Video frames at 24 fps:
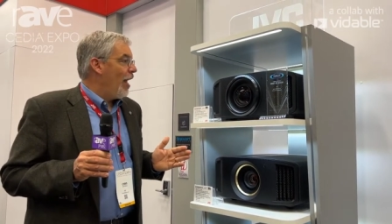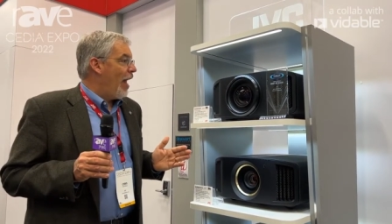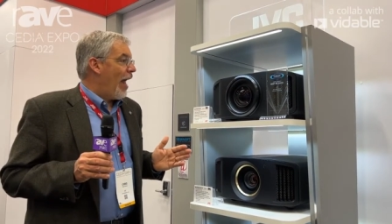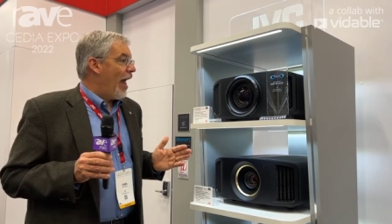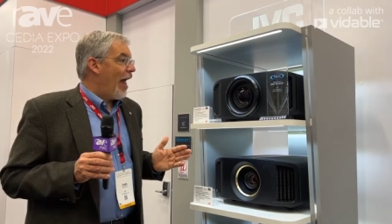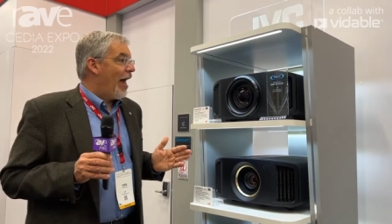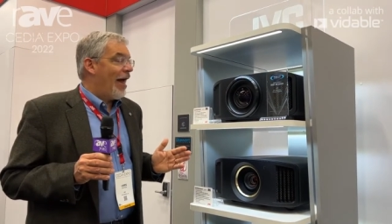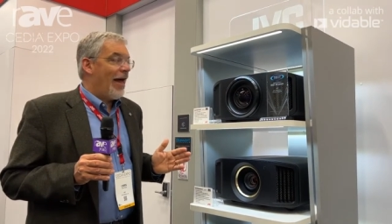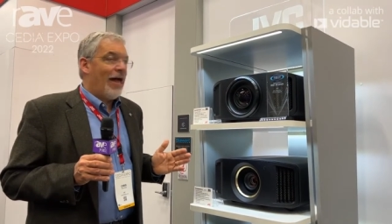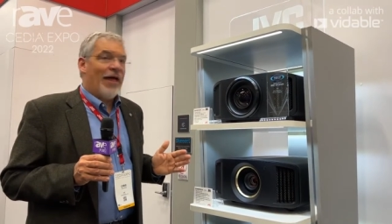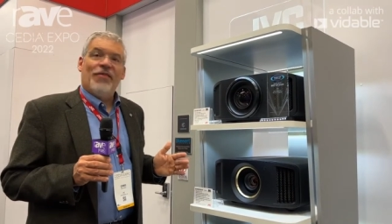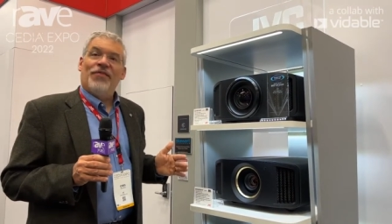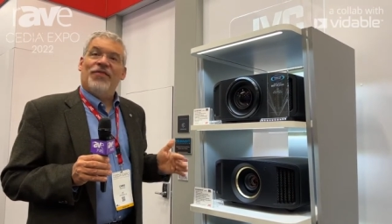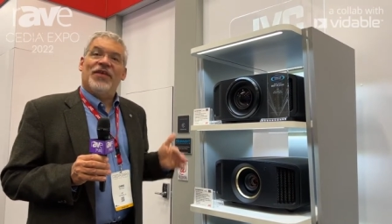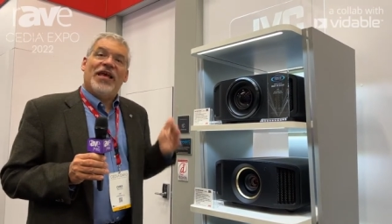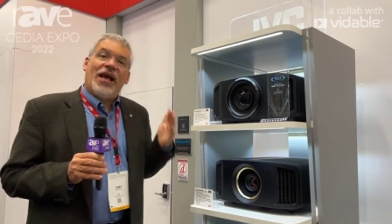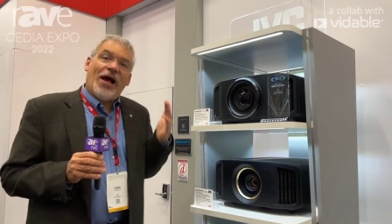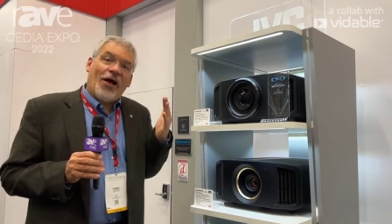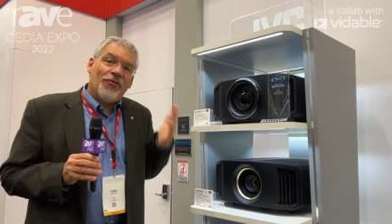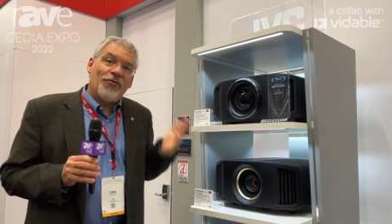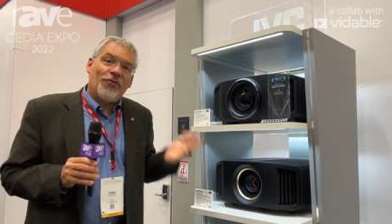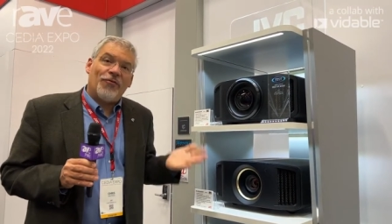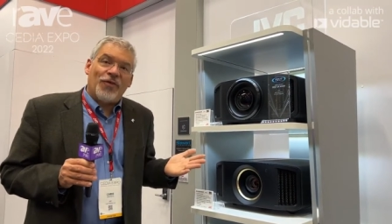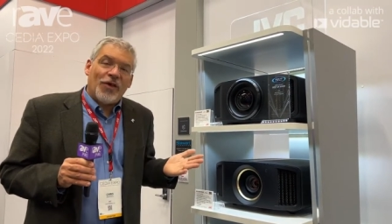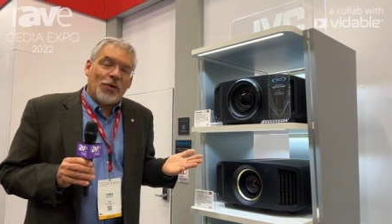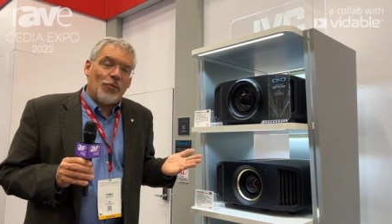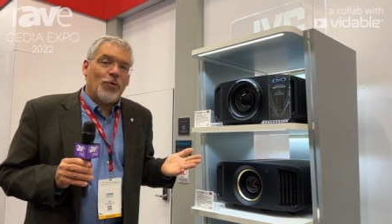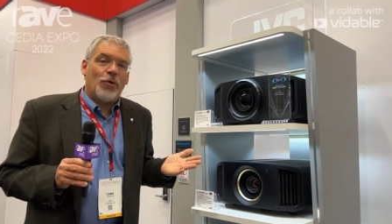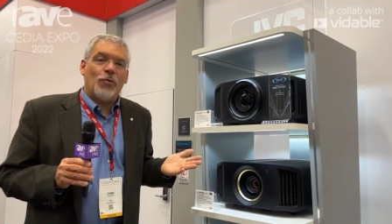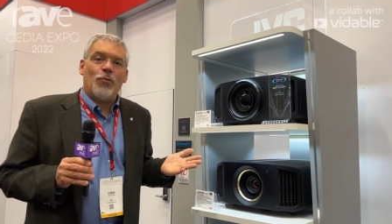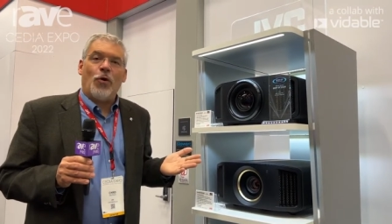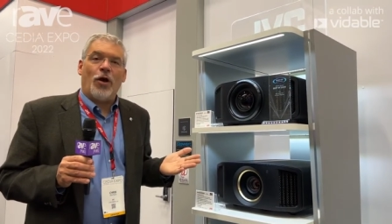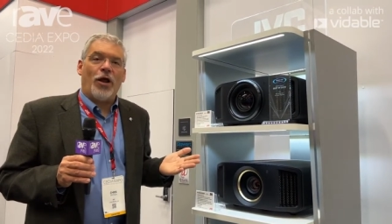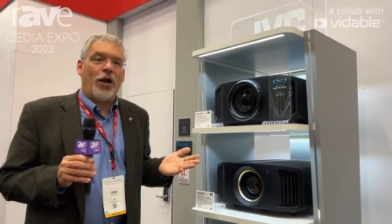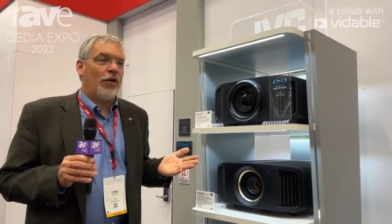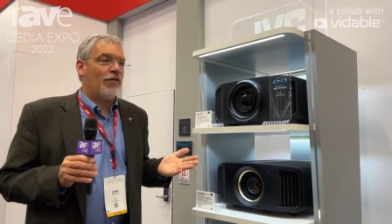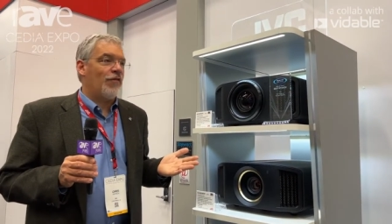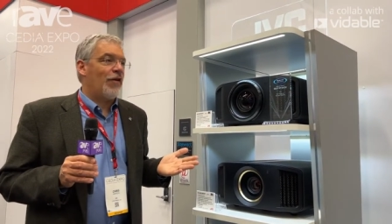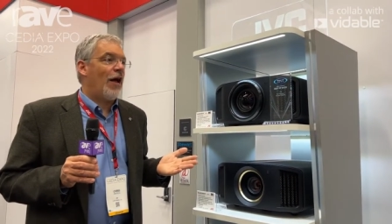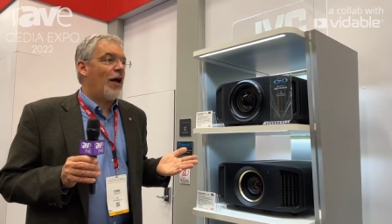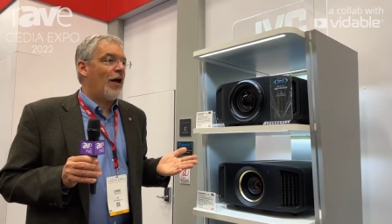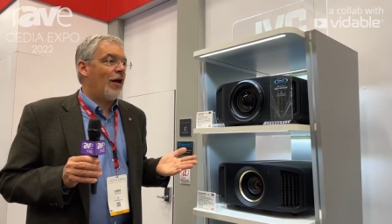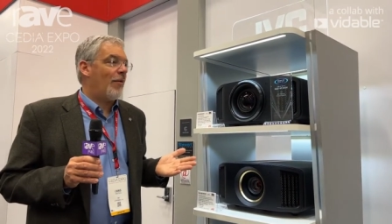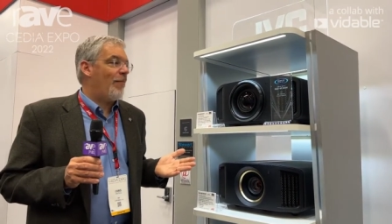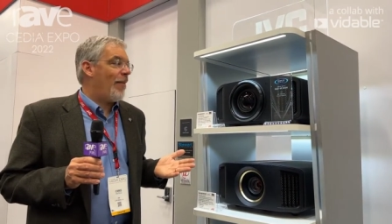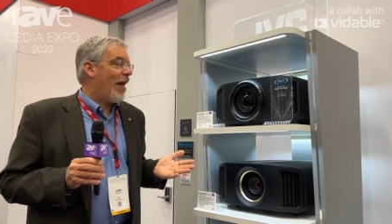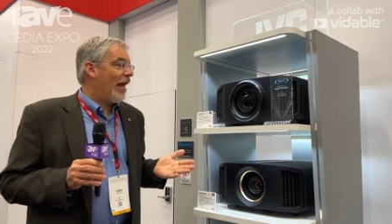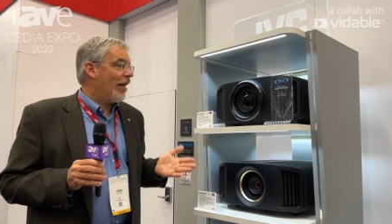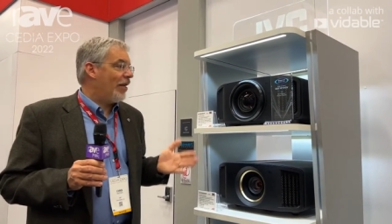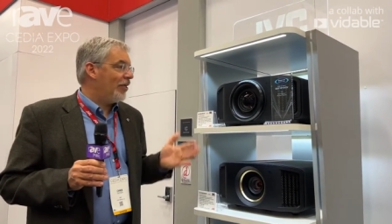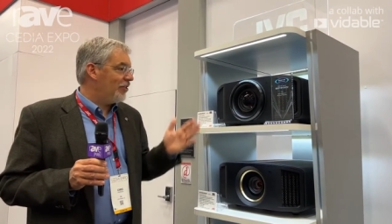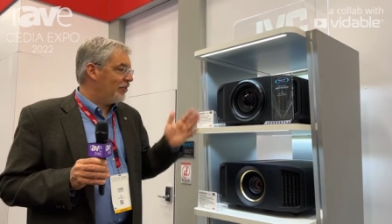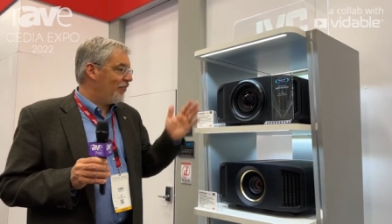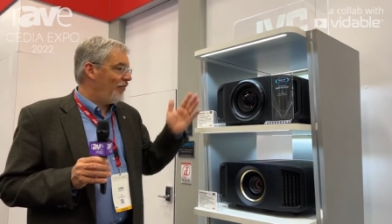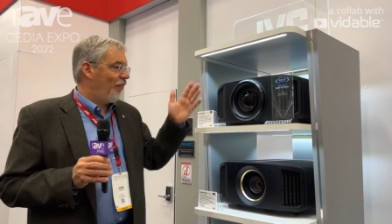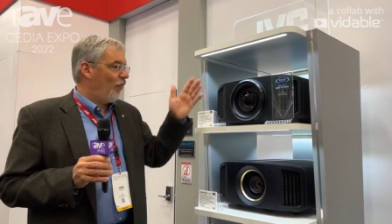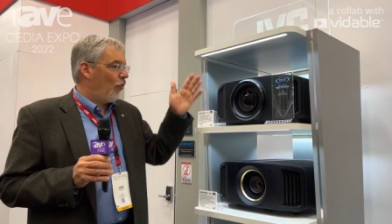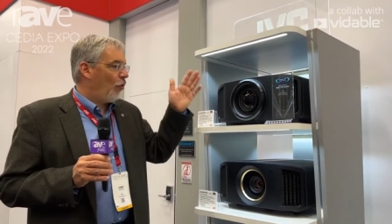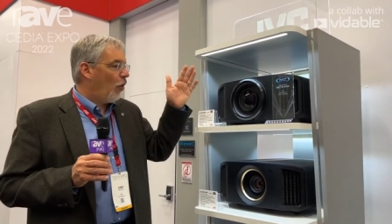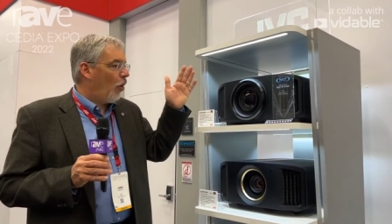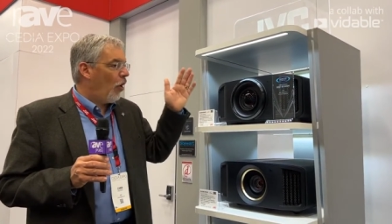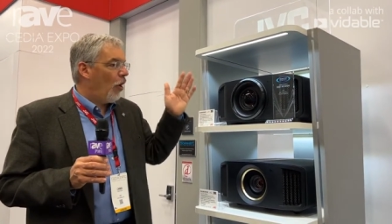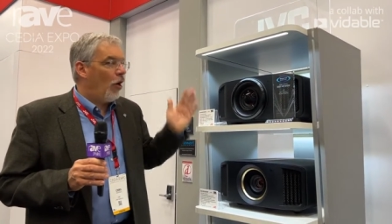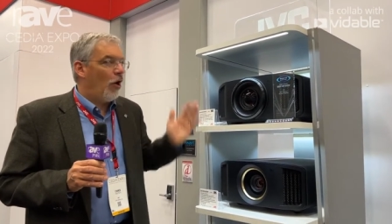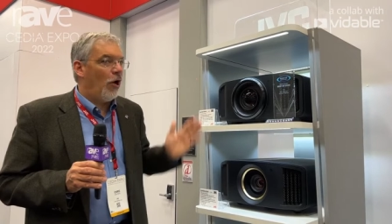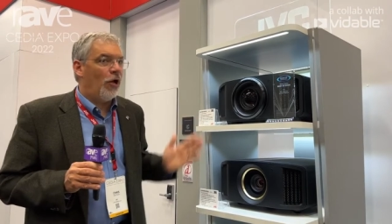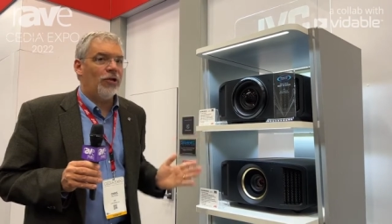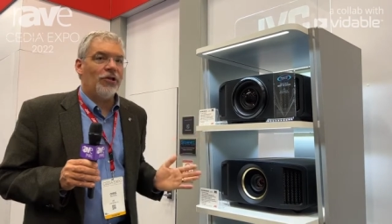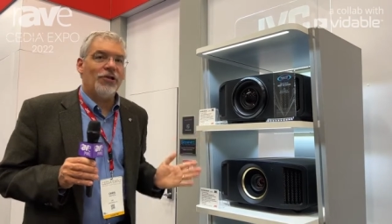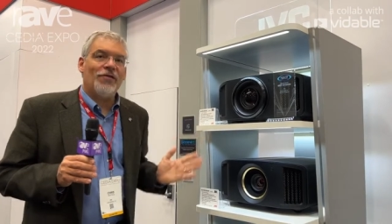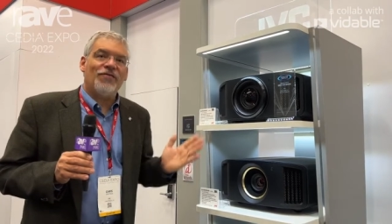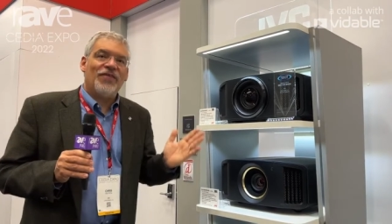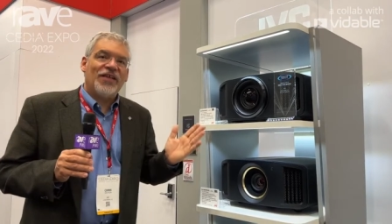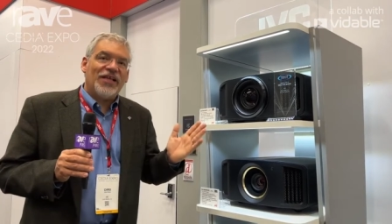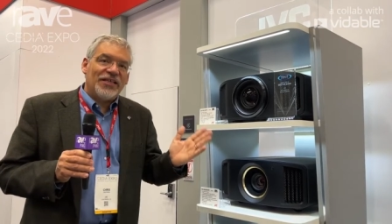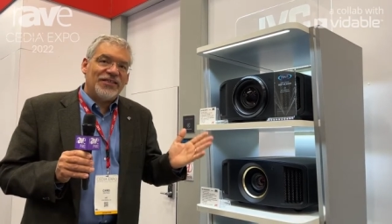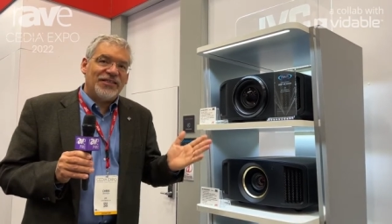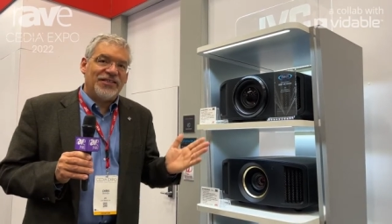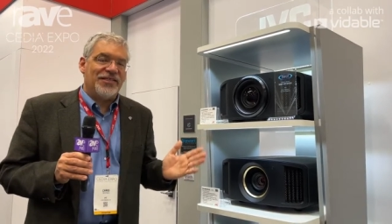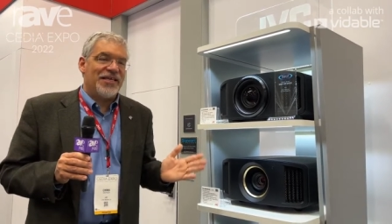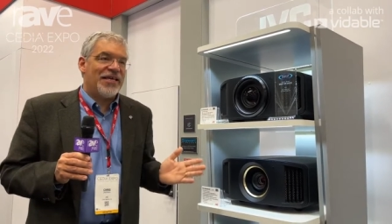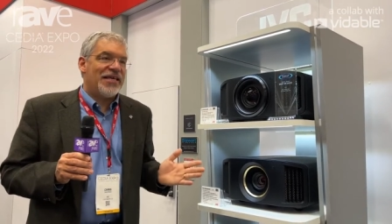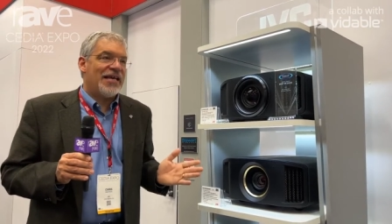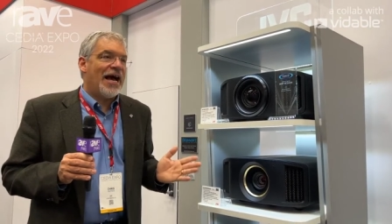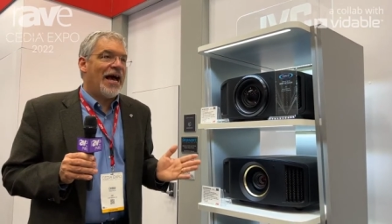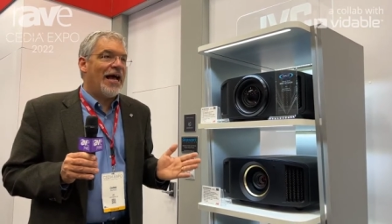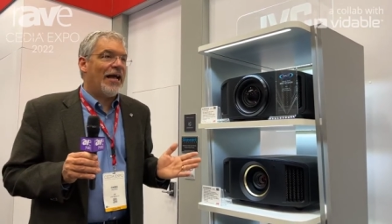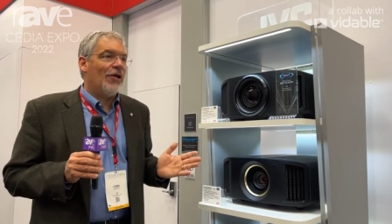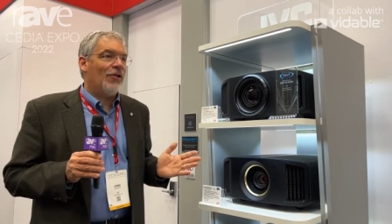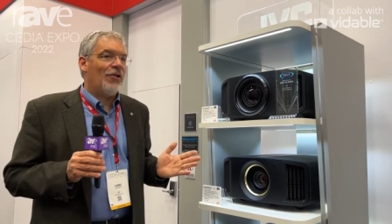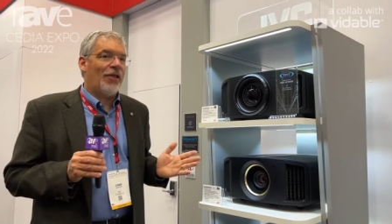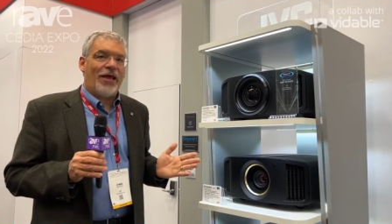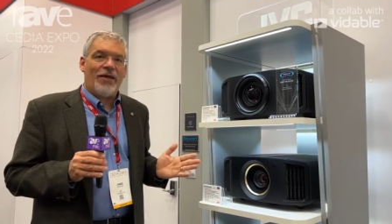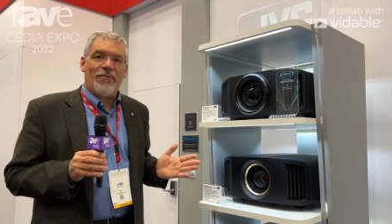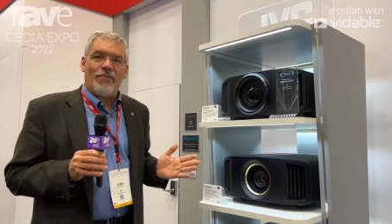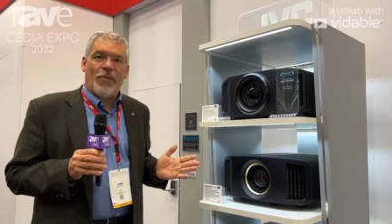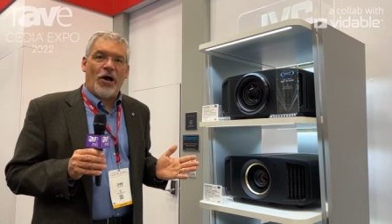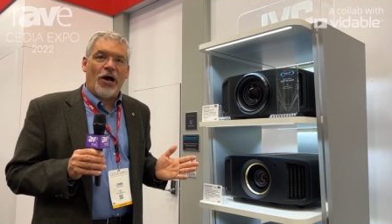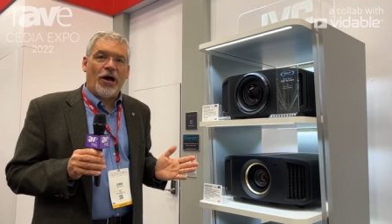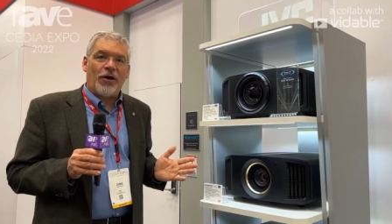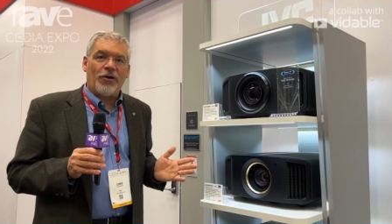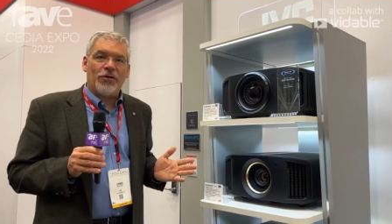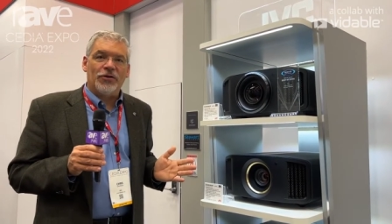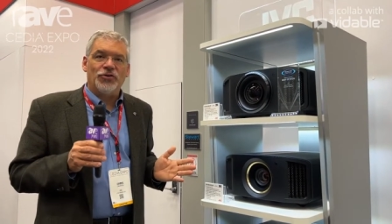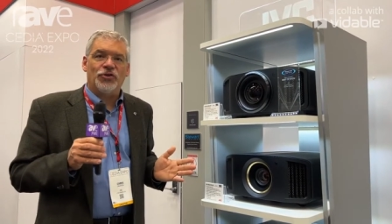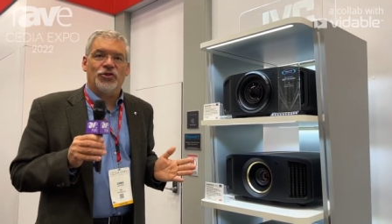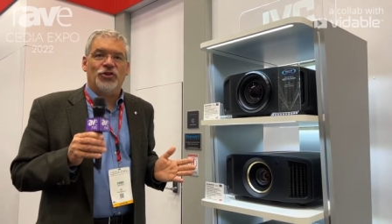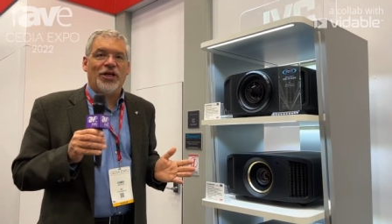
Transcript: Uh, the other thing we want to talk about is for all of these DILA models,